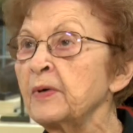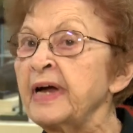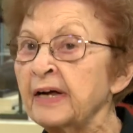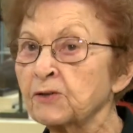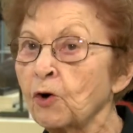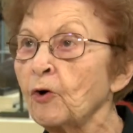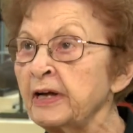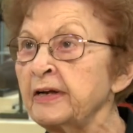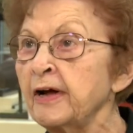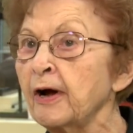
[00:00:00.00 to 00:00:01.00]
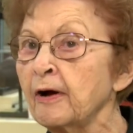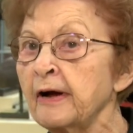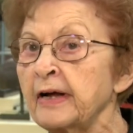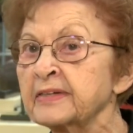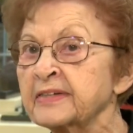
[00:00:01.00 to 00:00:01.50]
We had to go in
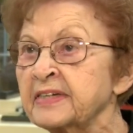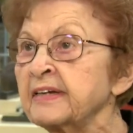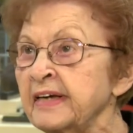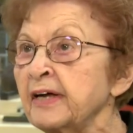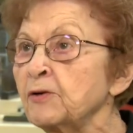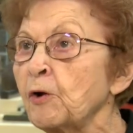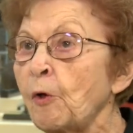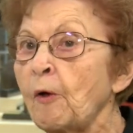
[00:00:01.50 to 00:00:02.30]
there and sit in,